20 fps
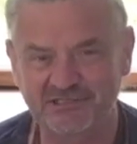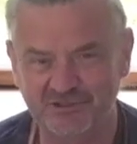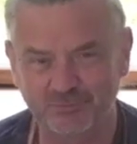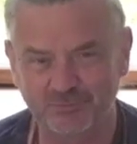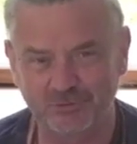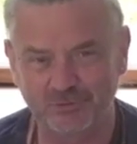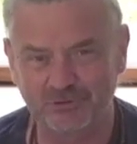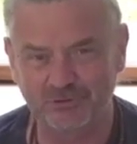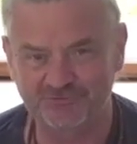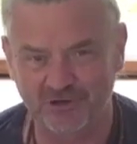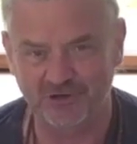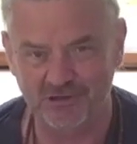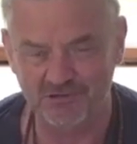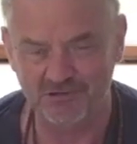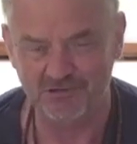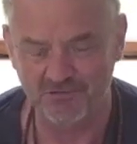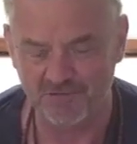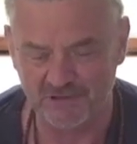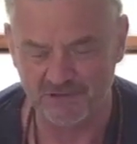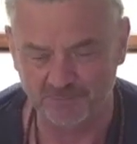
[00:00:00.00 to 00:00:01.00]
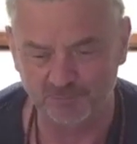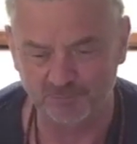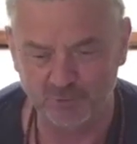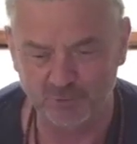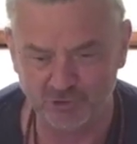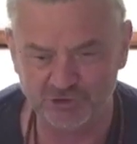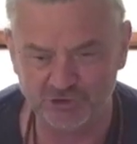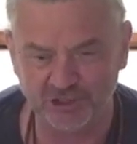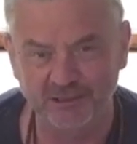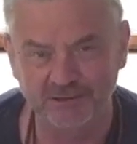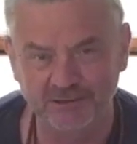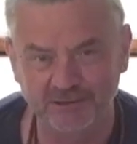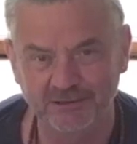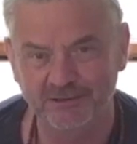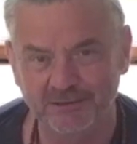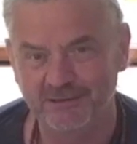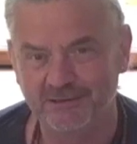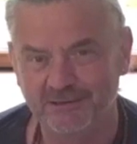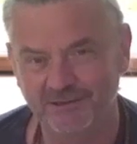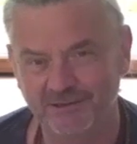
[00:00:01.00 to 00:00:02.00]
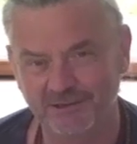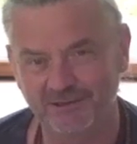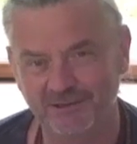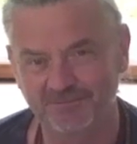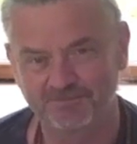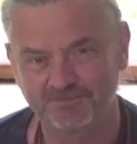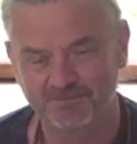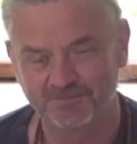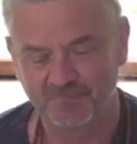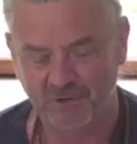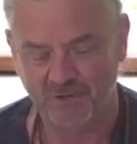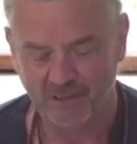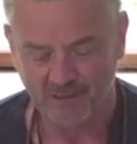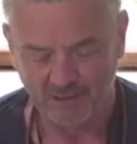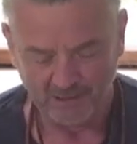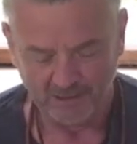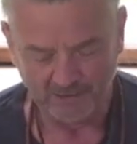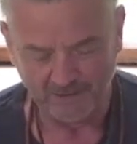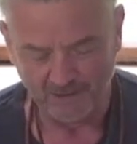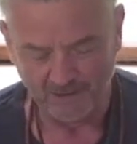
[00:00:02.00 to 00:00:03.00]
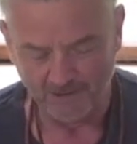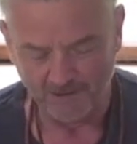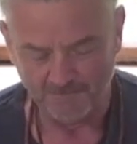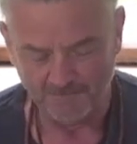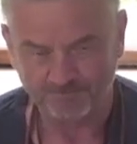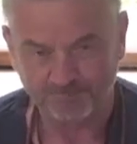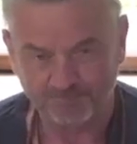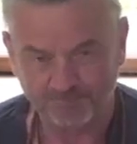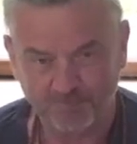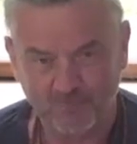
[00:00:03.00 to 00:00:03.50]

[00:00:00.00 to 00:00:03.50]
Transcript: towards rather than pushing, you know. Um,